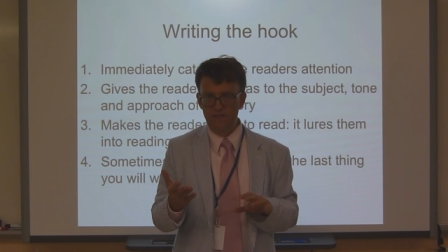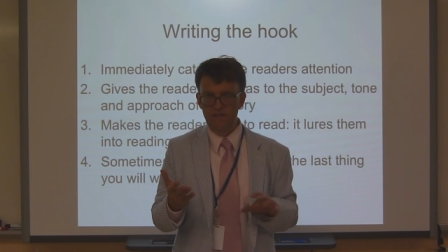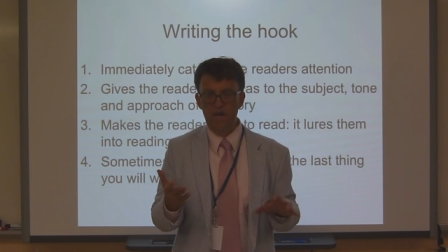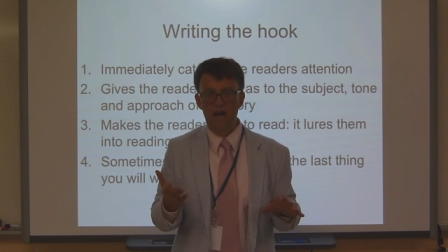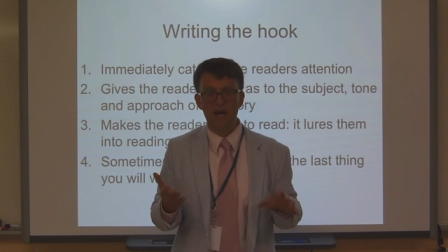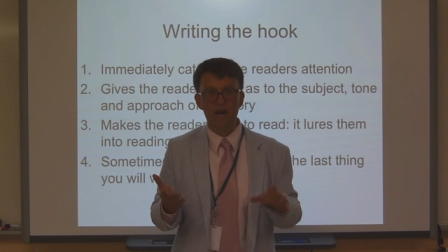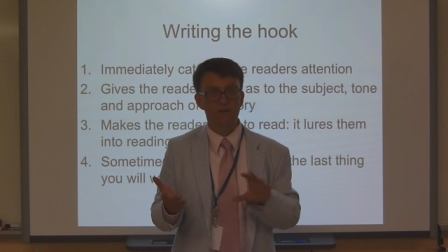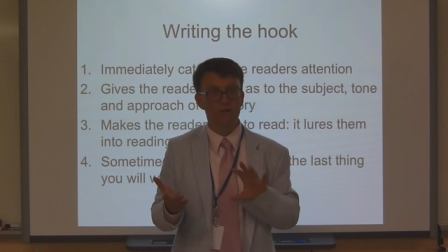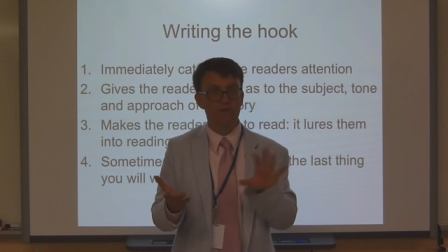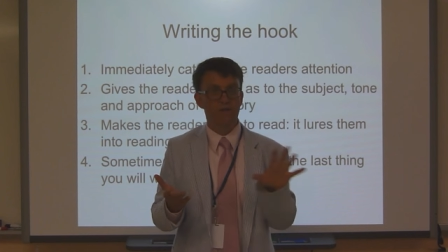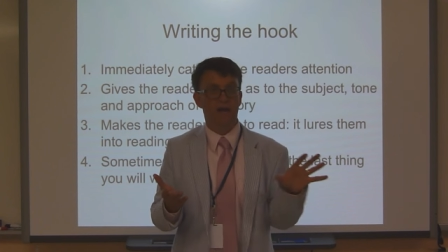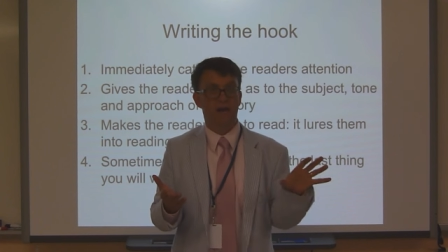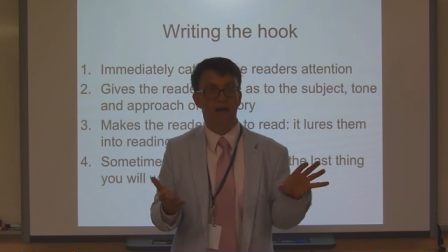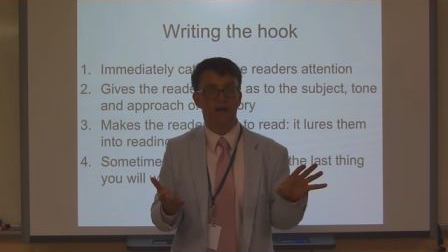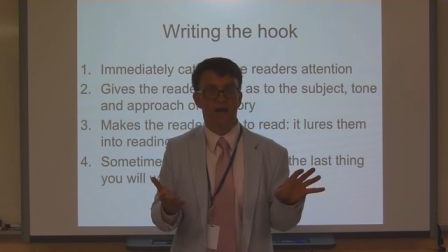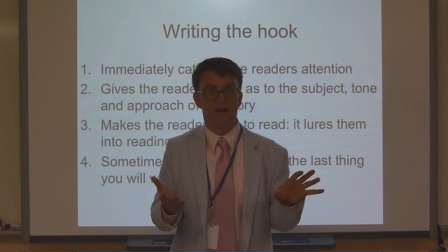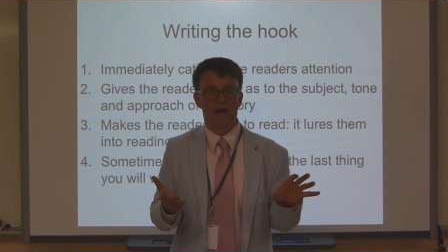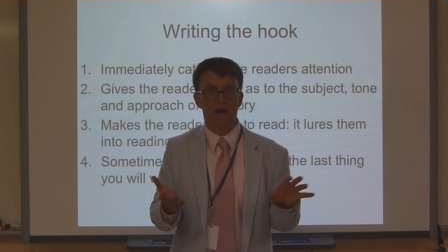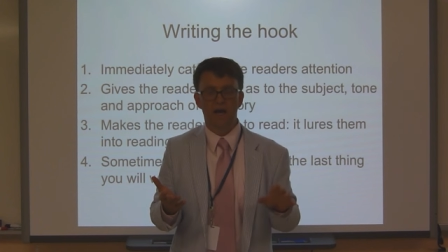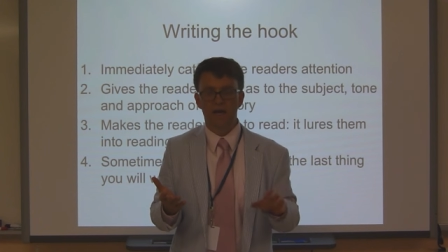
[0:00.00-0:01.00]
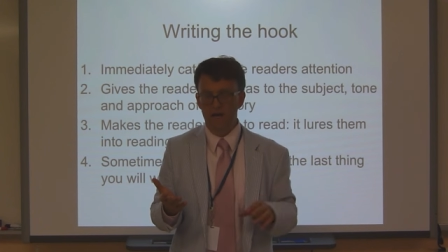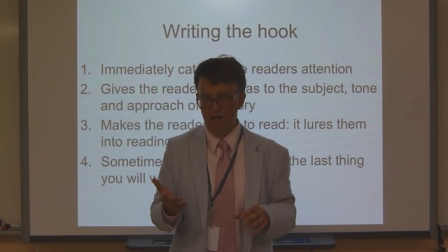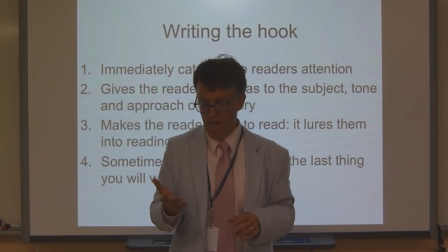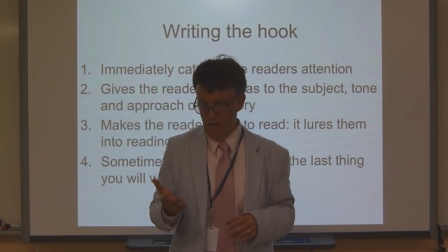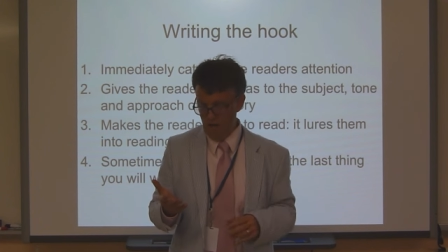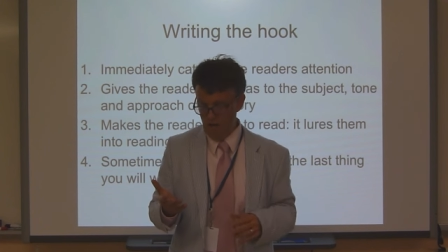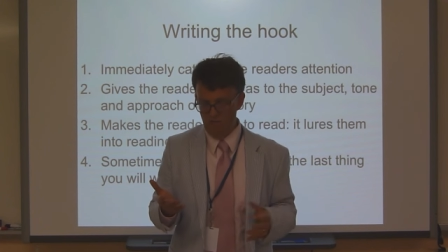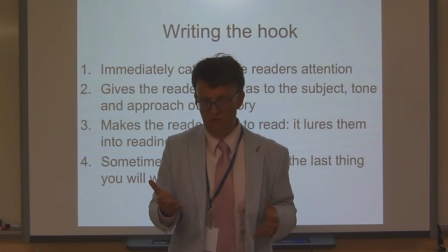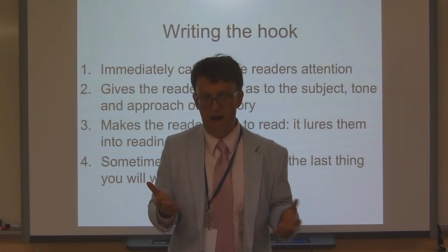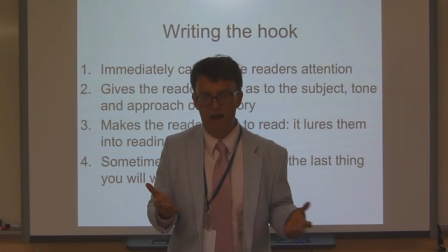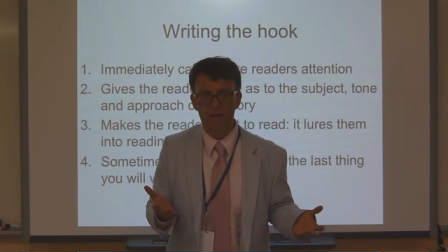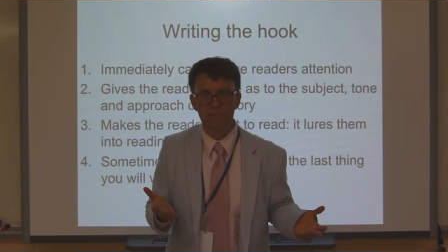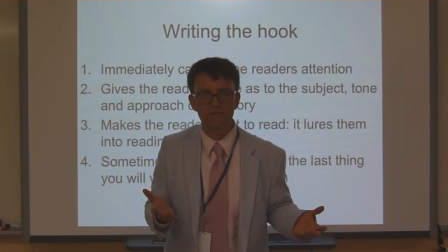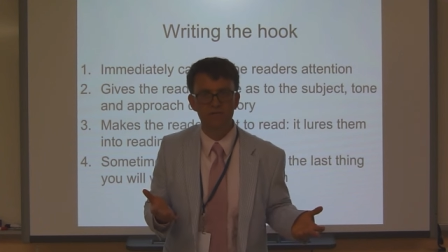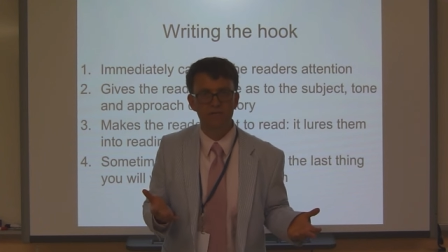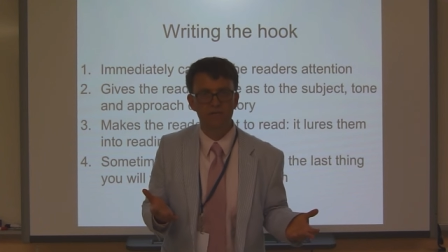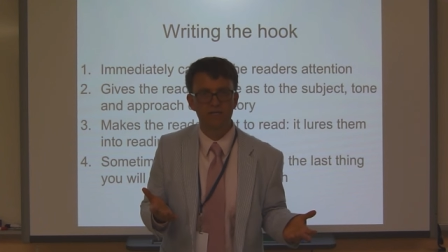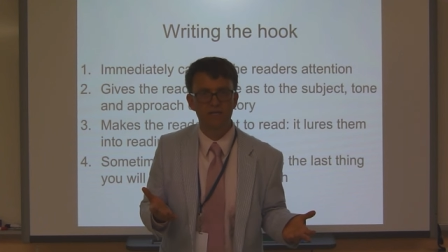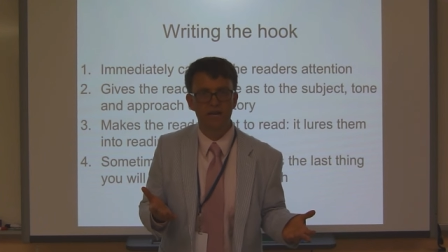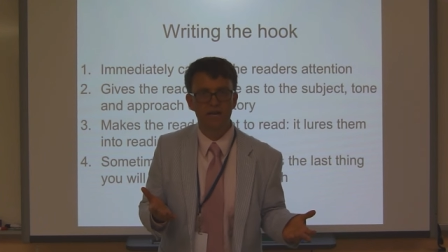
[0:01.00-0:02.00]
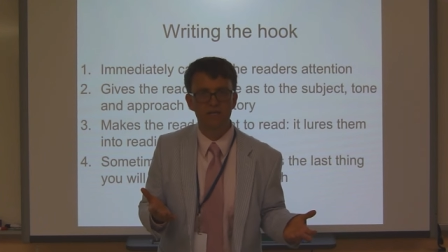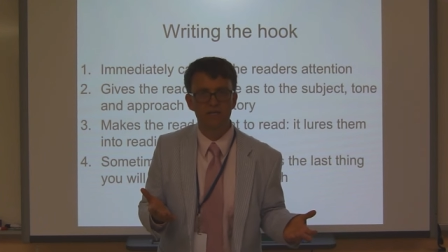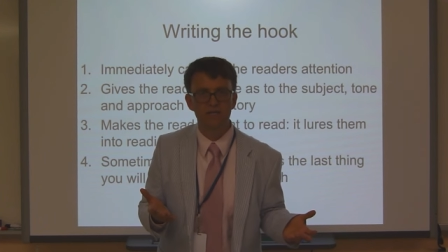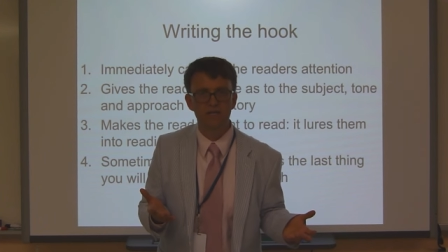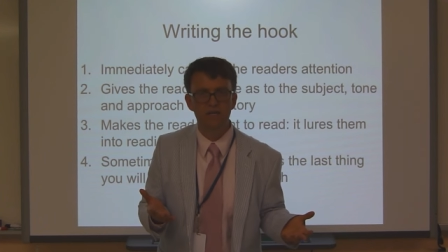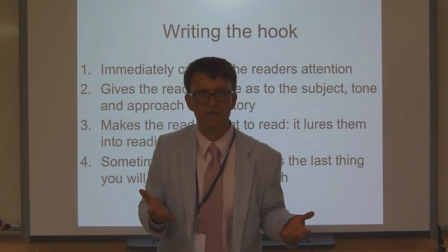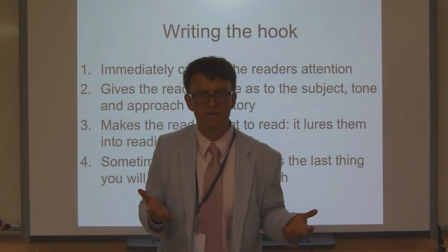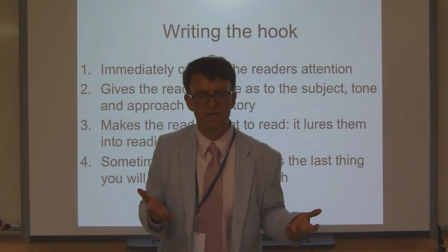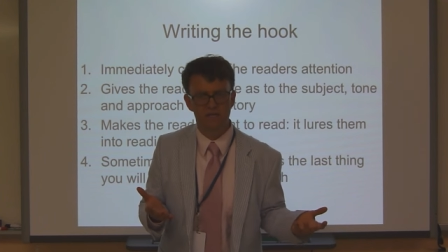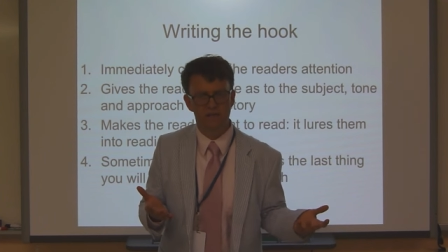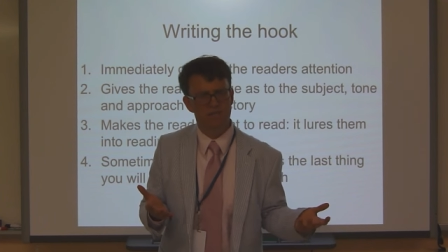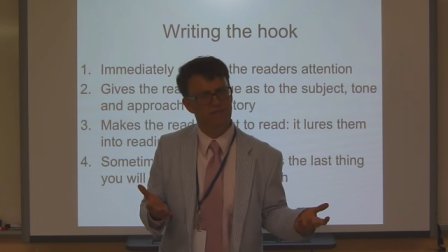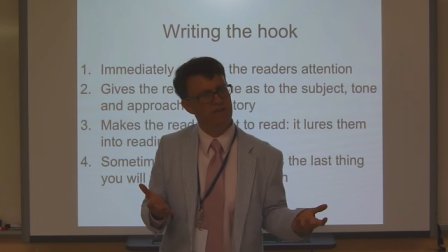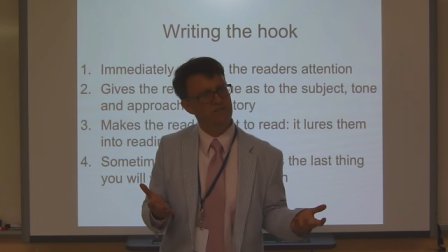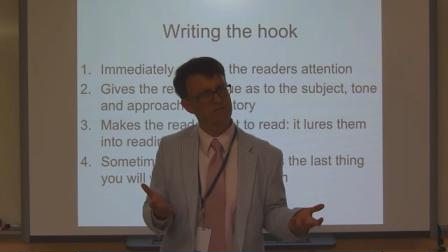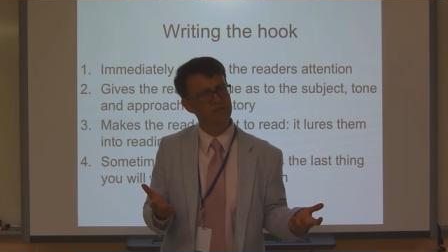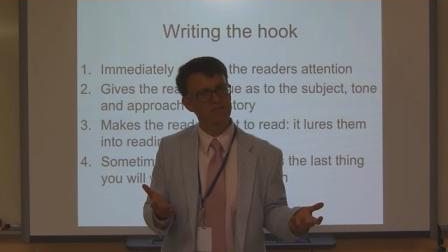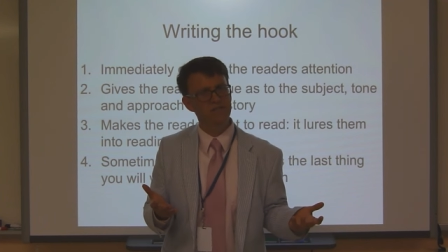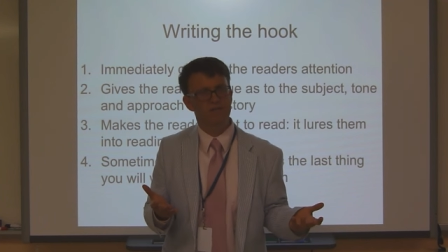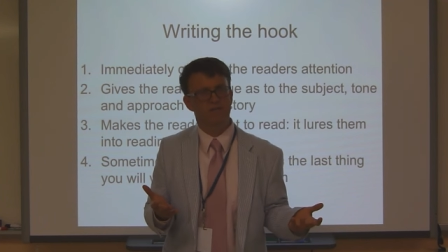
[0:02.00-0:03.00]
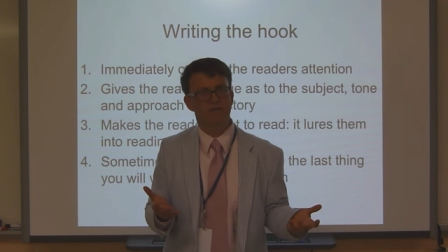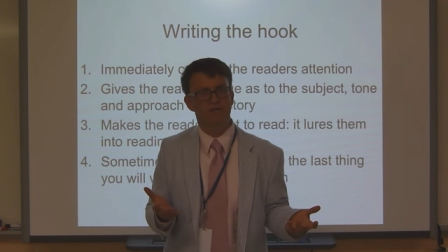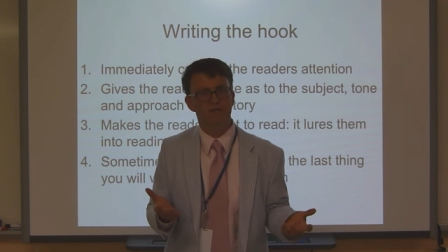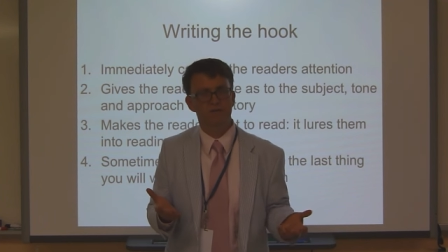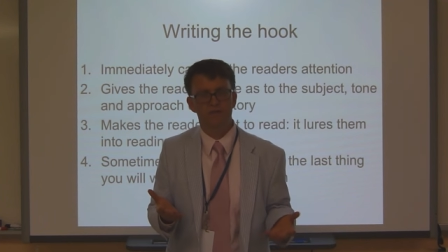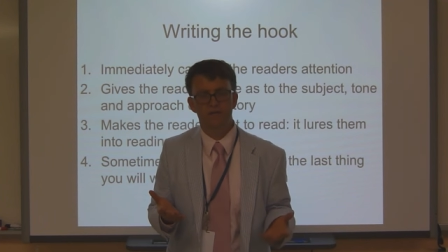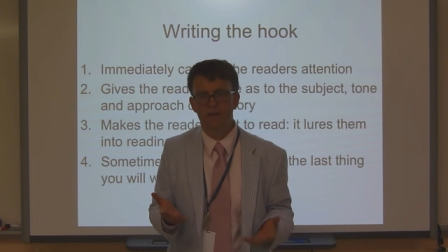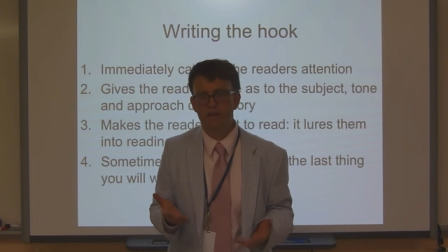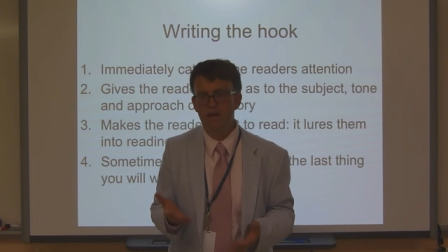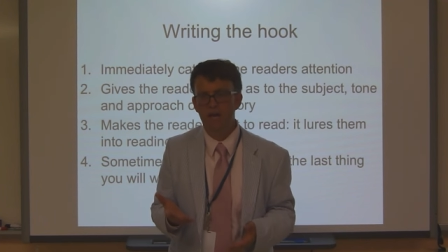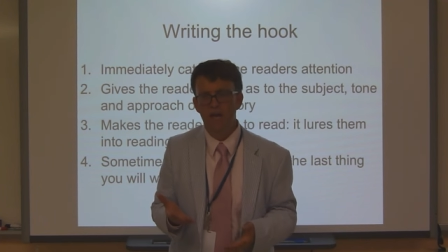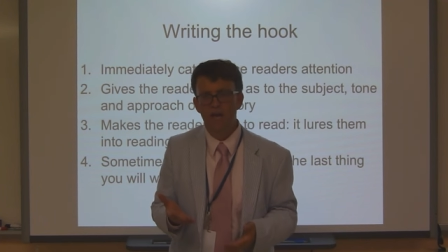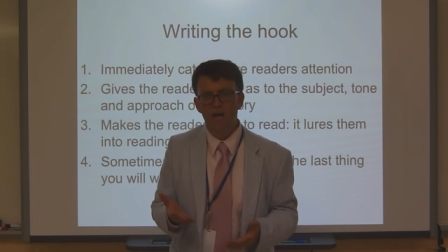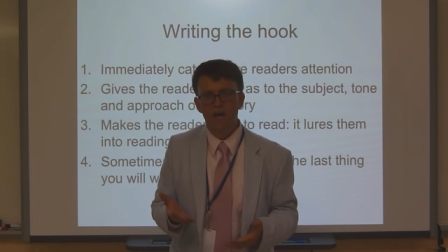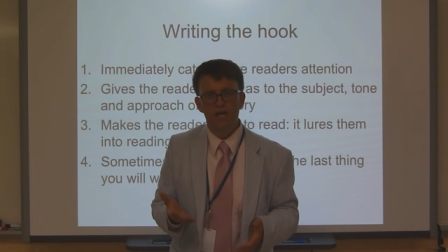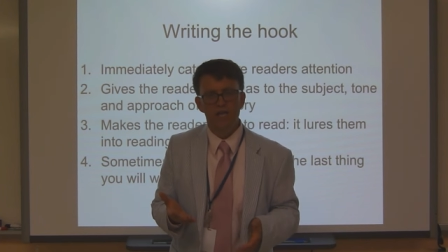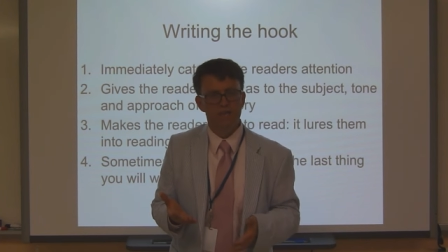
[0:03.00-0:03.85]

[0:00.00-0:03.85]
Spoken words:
title, the headline, grabs your attention. It's like, well, this is interesting.